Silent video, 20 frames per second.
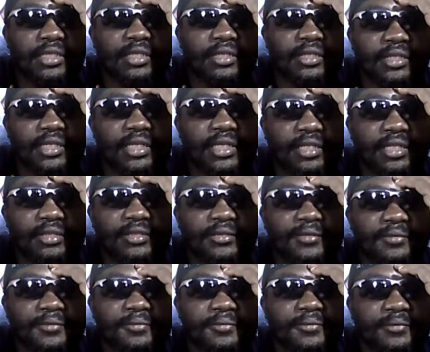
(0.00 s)
All right, so
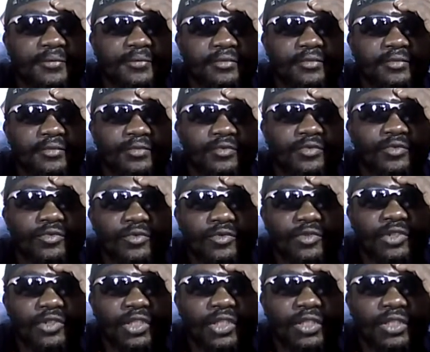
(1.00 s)
Babylon say, all
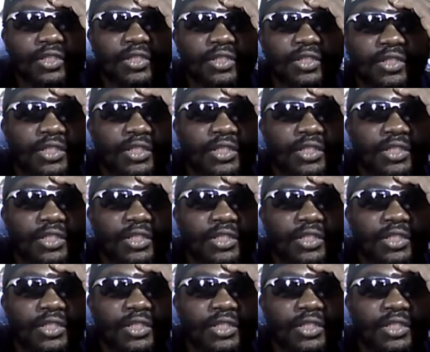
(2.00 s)
right.